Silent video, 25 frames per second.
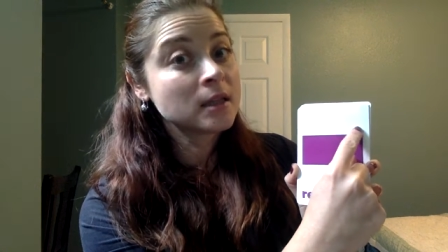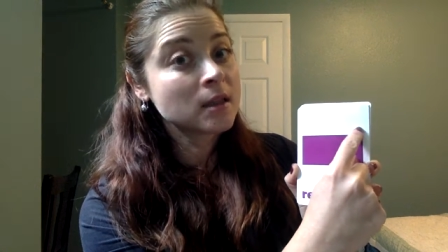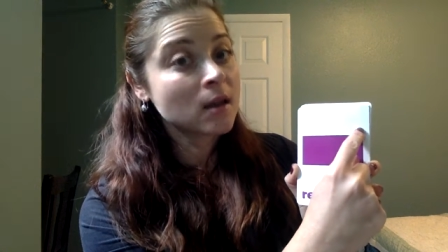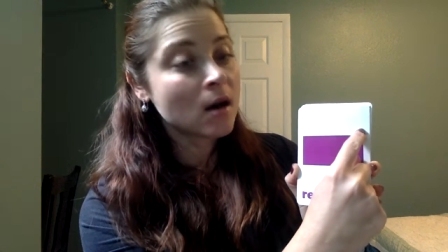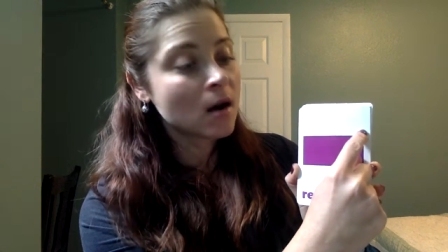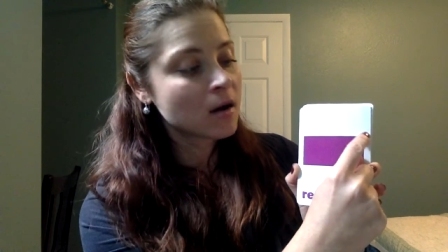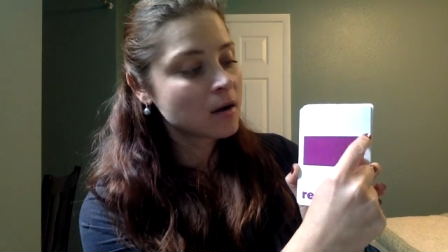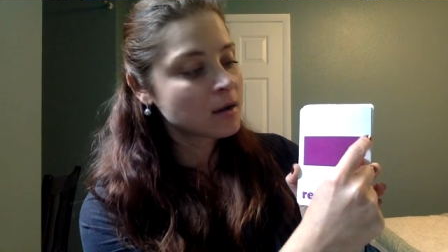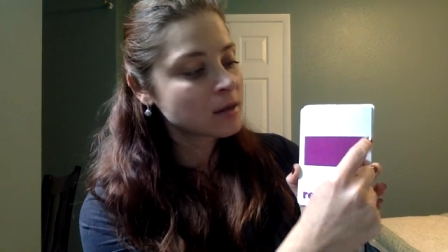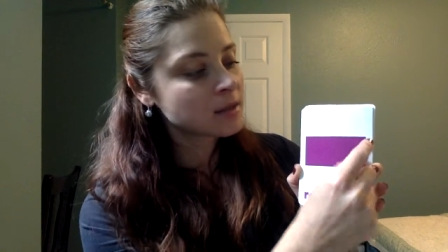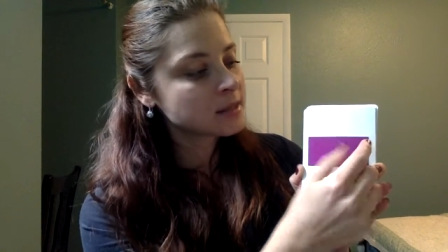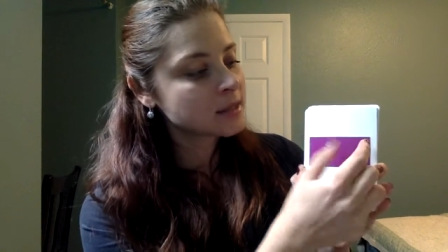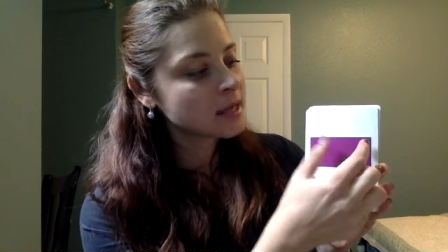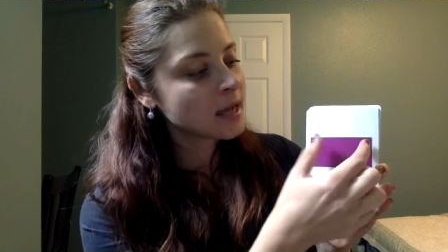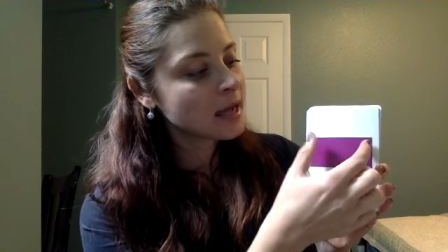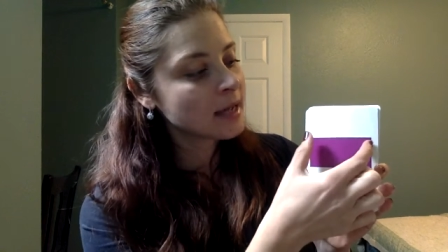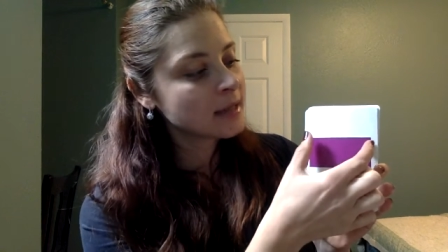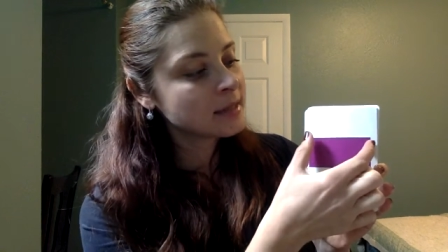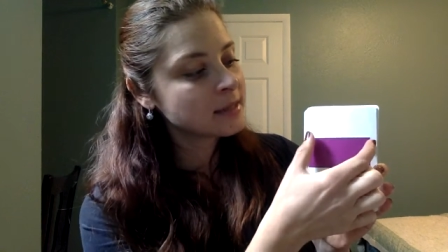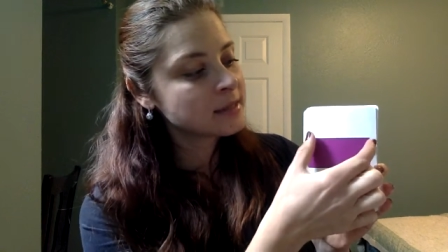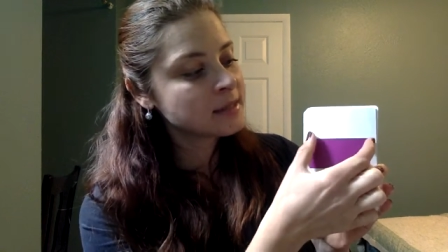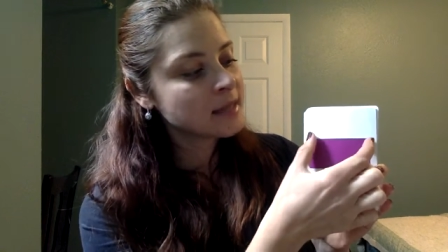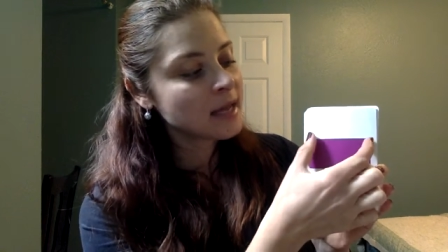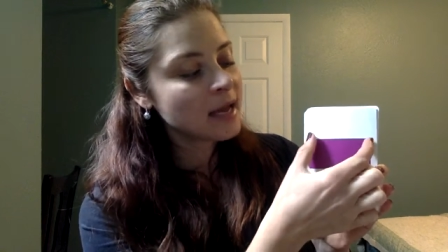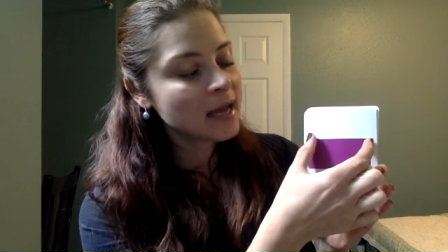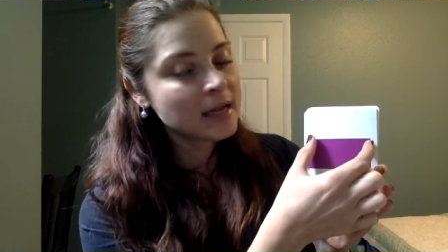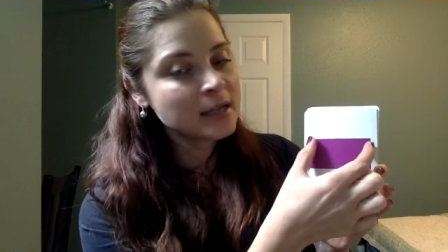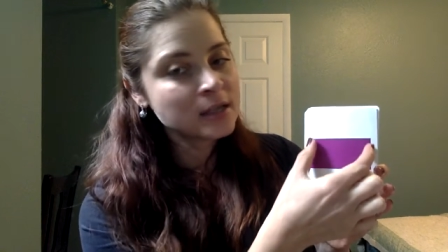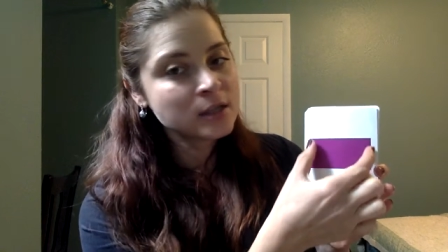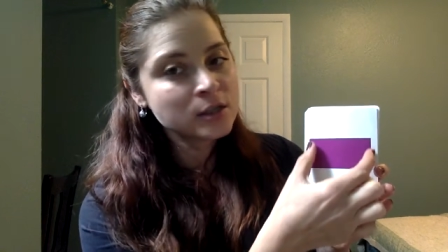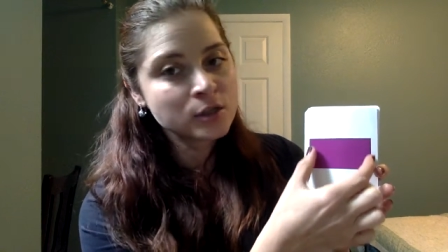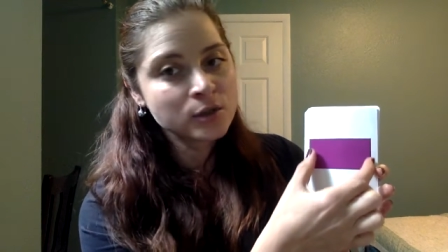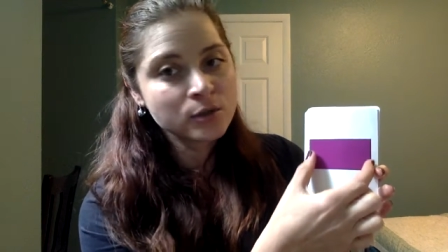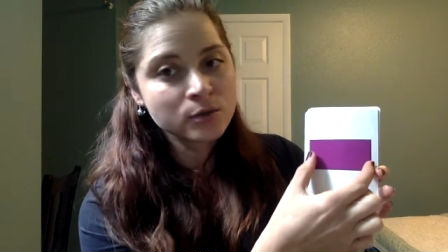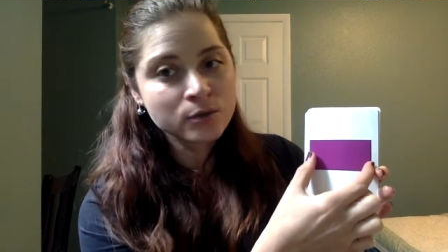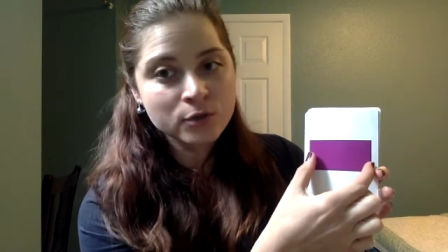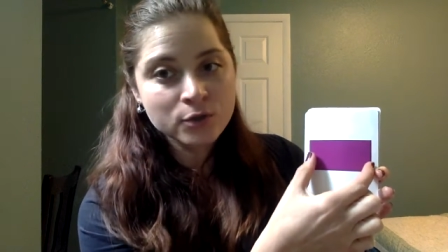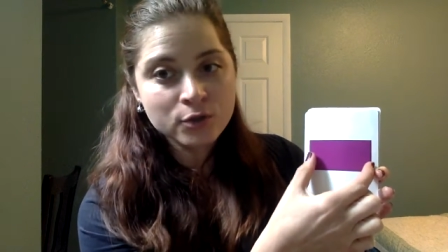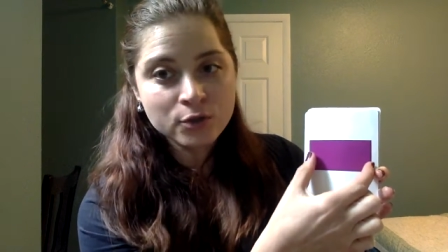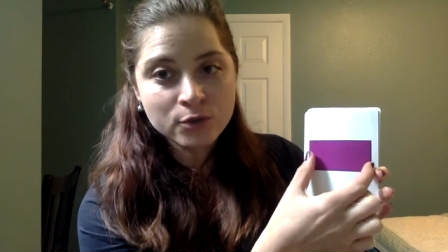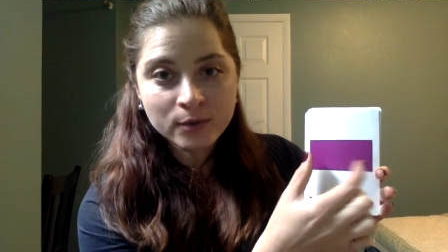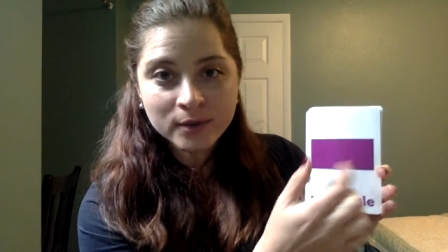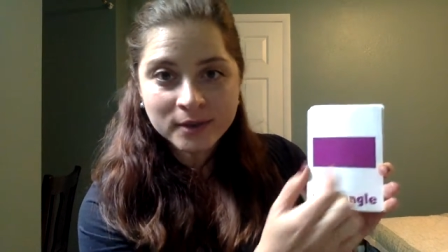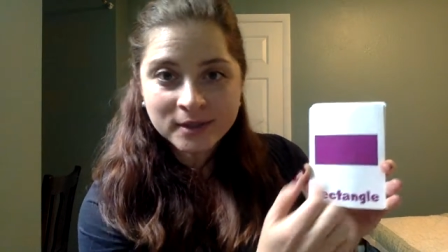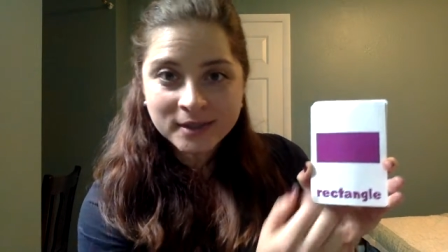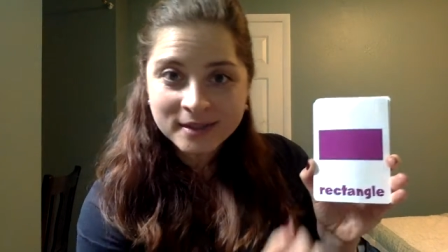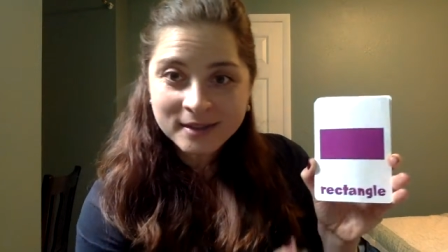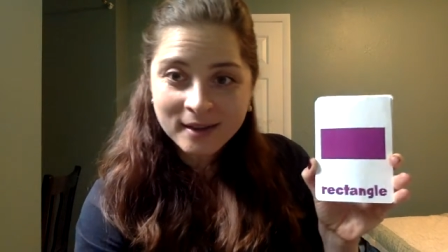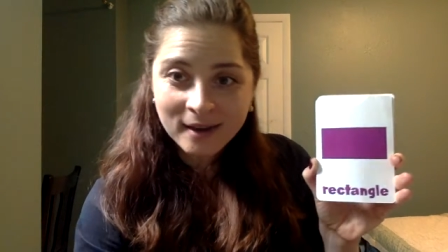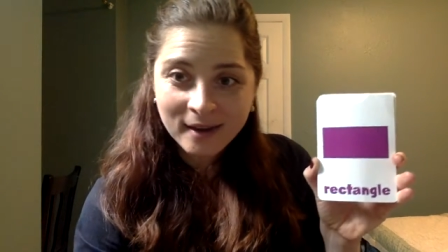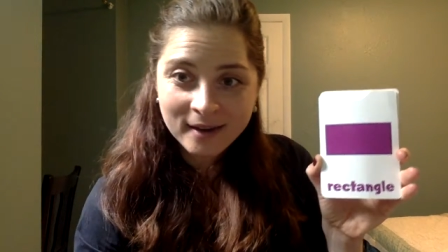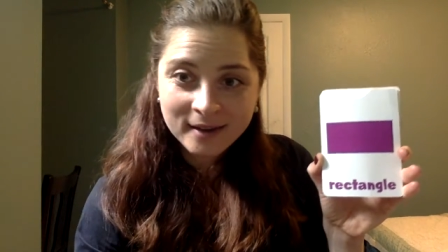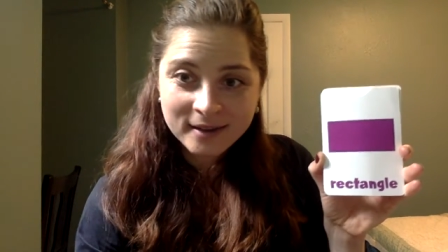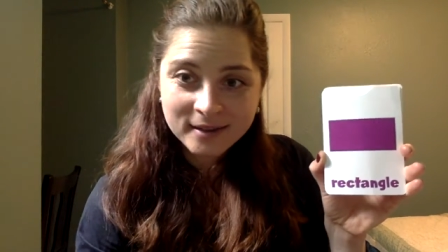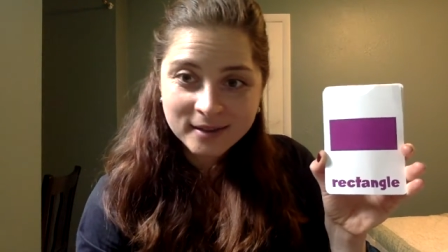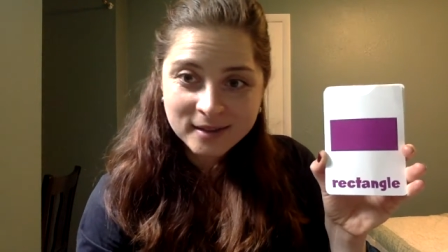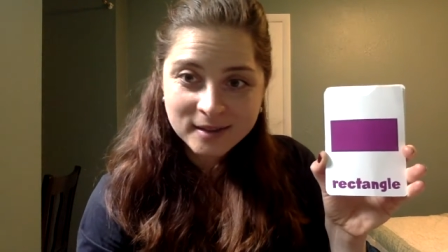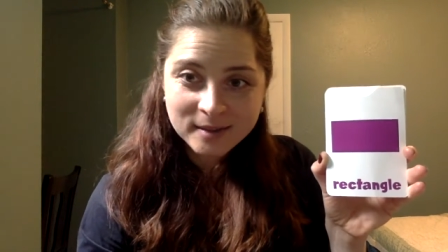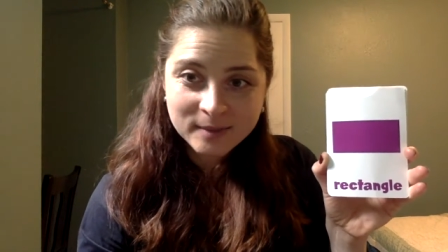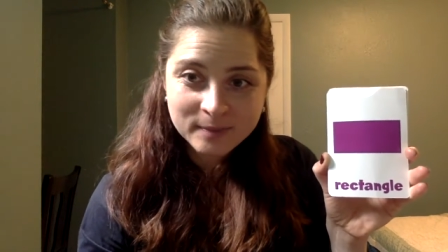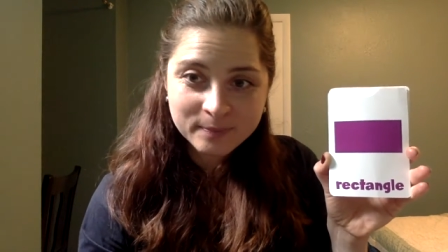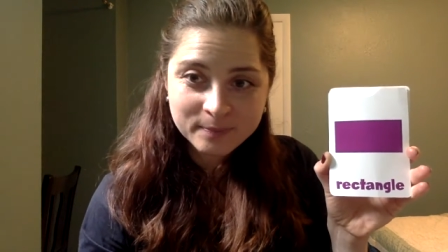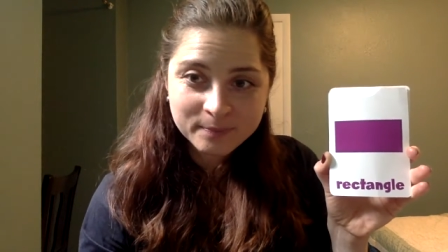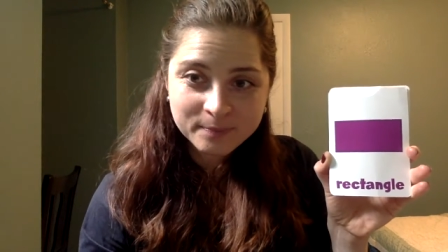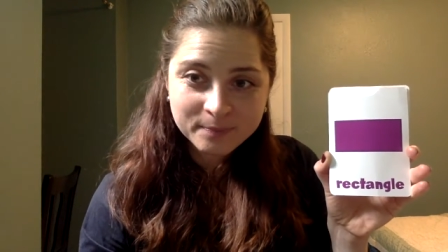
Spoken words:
long sides and 2 short sides.